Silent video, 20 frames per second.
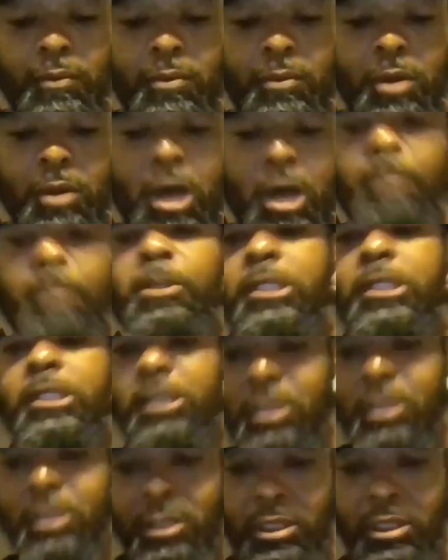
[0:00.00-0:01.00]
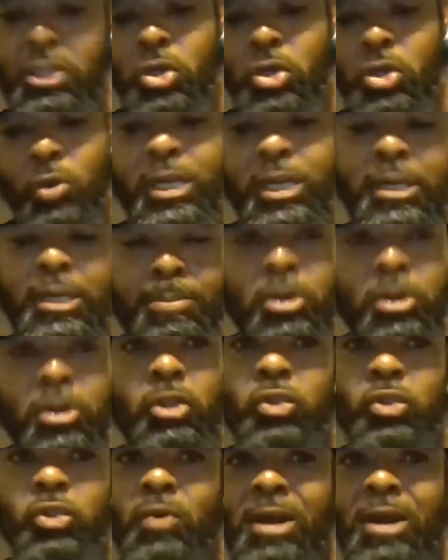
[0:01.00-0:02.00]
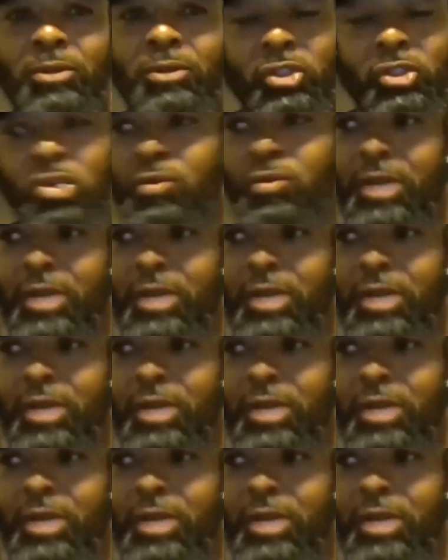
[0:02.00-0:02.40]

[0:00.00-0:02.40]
up into, in the book till I would turn,